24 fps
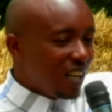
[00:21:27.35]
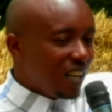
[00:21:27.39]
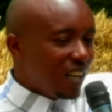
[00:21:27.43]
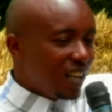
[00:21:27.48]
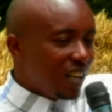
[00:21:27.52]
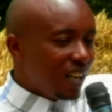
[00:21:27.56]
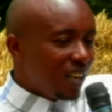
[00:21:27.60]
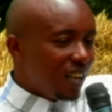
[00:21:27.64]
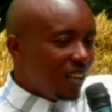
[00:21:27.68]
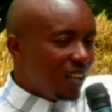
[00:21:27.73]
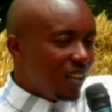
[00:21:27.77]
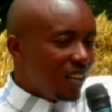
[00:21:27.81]

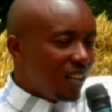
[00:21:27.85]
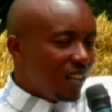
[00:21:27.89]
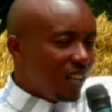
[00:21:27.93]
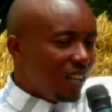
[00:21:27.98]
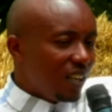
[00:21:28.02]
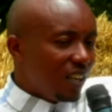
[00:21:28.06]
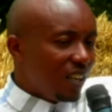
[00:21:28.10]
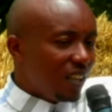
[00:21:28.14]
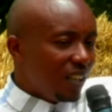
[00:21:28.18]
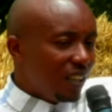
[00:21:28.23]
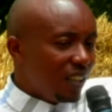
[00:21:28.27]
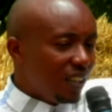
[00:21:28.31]

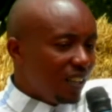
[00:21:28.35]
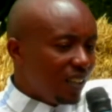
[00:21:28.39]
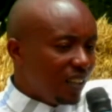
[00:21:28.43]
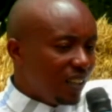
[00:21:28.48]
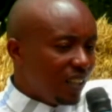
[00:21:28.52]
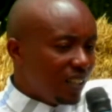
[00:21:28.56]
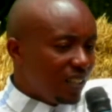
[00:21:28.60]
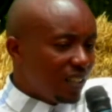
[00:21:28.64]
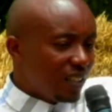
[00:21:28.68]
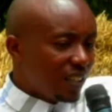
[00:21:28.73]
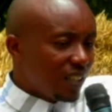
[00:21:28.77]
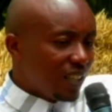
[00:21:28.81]
And in
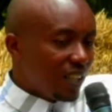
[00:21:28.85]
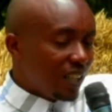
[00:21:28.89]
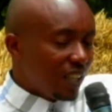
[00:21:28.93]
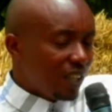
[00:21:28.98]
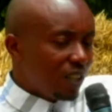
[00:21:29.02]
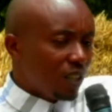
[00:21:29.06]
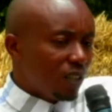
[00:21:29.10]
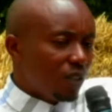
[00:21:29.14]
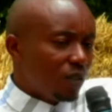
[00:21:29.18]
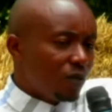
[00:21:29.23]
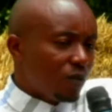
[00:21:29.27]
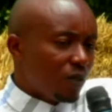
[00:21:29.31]
that regard,
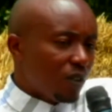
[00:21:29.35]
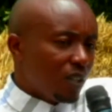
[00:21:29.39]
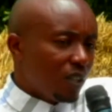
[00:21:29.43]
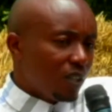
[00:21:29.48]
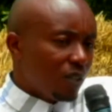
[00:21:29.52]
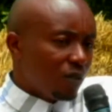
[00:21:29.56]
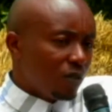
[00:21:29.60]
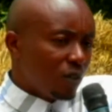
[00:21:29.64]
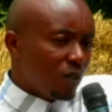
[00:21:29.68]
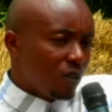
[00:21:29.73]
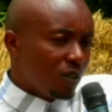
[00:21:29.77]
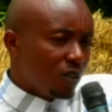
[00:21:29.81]
and
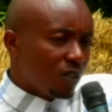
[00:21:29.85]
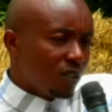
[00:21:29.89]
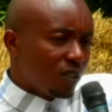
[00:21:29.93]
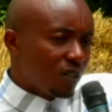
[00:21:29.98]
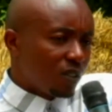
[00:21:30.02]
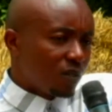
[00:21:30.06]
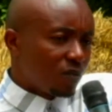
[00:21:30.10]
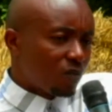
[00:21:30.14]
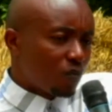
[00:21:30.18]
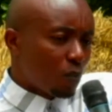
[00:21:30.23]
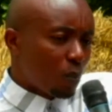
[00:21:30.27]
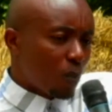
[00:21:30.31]
of
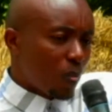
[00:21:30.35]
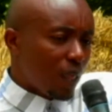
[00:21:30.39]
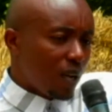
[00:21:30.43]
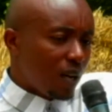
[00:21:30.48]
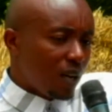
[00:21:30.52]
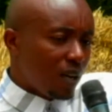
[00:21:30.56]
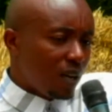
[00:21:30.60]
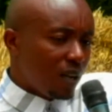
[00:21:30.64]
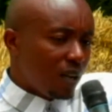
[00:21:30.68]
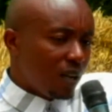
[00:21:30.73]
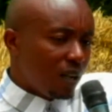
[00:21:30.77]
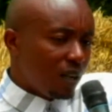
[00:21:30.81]
course,
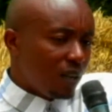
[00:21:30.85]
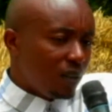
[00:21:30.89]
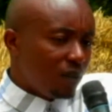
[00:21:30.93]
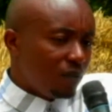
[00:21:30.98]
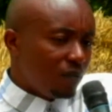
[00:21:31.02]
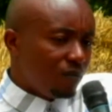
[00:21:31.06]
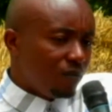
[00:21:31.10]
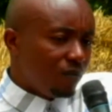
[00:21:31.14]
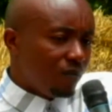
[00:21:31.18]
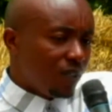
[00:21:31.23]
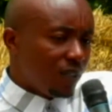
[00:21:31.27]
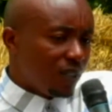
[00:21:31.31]

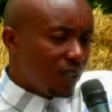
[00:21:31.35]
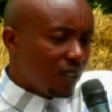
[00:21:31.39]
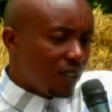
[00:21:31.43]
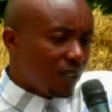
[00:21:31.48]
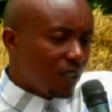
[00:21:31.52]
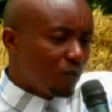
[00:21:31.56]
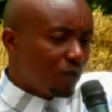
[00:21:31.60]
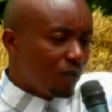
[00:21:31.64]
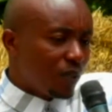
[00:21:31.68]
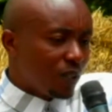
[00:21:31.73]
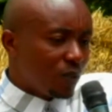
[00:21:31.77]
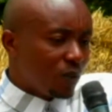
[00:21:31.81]
there's
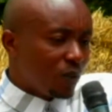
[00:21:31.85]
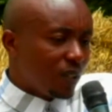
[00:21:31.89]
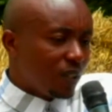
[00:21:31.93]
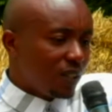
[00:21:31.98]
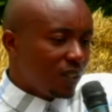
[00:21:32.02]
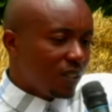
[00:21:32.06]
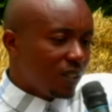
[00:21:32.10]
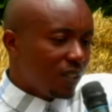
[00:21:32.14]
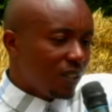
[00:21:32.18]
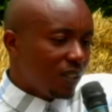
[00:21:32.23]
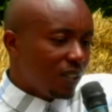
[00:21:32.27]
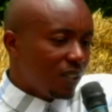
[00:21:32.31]
another place where
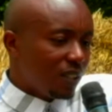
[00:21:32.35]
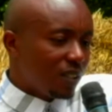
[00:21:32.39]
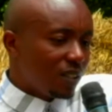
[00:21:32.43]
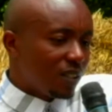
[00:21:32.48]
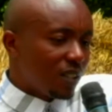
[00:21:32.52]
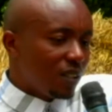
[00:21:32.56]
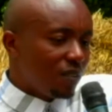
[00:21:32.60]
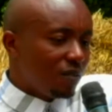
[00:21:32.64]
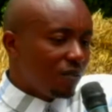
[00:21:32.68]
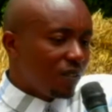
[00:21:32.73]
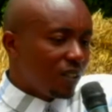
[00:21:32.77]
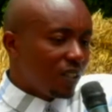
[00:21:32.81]
it says
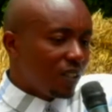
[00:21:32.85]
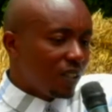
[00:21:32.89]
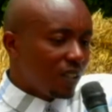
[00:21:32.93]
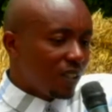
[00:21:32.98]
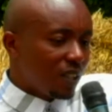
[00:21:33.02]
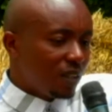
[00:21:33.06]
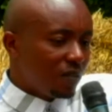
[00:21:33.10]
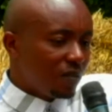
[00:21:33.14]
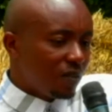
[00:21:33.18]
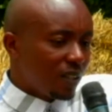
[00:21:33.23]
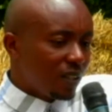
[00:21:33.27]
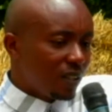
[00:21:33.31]
every
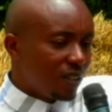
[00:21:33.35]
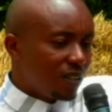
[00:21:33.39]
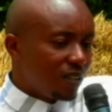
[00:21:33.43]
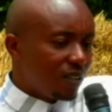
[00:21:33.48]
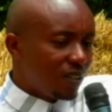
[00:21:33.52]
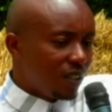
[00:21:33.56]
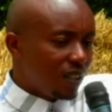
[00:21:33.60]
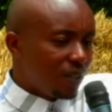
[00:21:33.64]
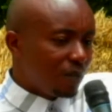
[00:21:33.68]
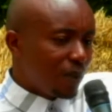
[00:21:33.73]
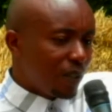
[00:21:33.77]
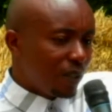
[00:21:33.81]
other
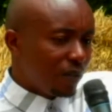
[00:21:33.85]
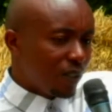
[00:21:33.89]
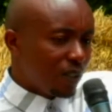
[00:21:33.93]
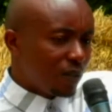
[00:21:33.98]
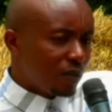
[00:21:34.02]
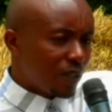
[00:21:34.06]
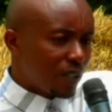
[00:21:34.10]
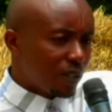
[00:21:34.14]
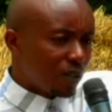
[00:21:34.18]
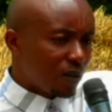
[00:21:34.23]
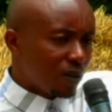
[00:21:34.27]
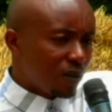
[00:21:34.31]
sin, I believe it's
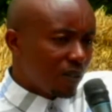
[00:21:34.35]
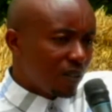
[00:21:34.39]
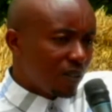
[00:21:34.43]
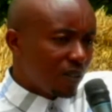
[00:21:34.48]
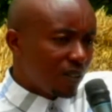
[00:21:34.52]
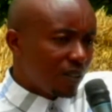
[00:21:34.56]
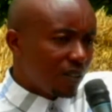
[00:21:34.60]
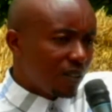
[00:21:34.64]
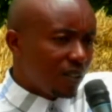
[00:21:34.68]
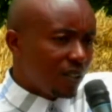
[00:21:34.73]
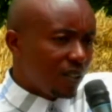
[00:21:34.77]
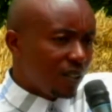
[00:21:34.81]
1
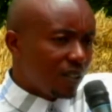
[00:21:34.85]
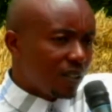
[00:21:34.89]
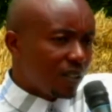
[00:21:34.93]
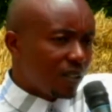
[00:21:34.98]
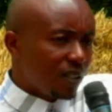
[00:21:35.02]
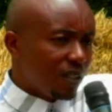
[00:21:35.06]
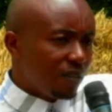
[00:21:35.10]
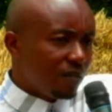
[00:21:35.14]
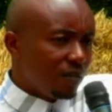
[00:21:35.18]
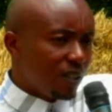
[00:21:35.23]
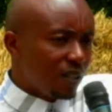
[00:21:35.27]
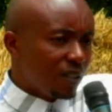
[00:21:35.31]
Corinthians 6,
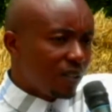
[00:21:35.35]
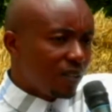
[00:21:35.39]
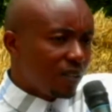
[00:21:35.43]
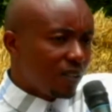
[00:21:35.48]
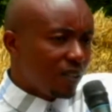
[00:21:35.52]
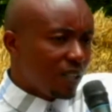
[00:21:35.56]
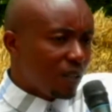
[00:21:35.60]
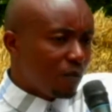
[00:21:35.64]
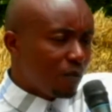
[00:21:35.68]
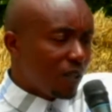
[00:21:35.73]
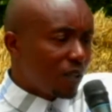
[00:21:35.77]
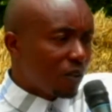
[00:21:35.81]
every other
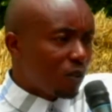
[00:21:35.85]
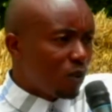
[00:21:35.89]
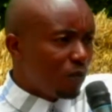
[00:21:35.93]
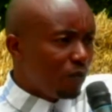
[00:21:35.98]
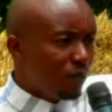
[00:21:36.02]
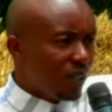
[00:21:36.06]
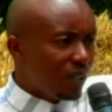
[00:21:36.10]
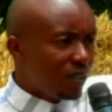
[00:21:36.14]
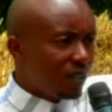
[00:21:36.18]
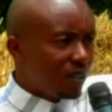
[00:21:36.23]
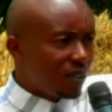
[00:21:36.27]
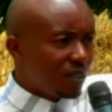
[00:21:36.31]
sin a man
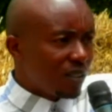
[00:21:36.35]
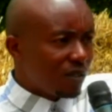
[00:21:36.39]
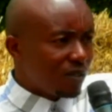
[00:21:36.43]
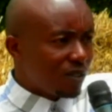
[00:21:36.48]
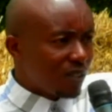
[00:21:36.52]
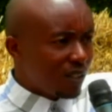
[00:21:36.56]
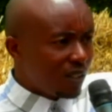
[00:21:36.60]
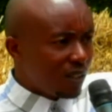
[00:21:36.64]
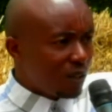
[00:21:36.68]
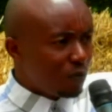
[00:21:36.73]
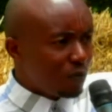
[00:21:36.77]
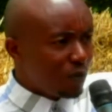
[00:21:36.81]
commits is
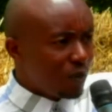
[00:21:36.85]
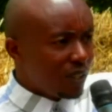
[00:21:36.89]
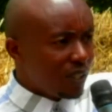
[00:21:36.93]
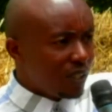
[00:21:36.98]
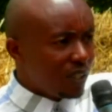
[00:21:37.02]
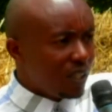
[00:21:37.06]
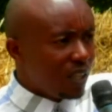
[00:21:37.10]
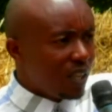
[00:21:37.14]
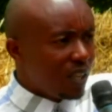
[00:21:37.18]
outside the body,